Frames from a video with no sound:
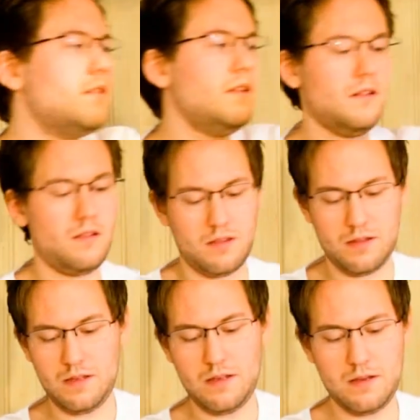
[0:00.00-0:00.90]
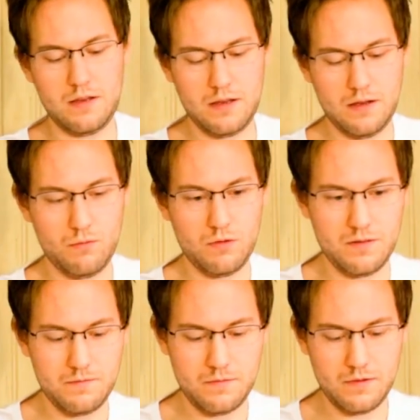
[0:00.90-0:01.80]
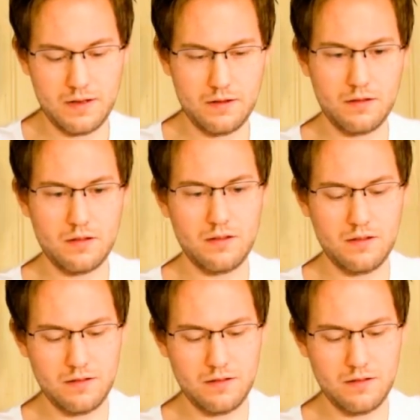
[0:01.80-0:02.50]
Let's see here what else is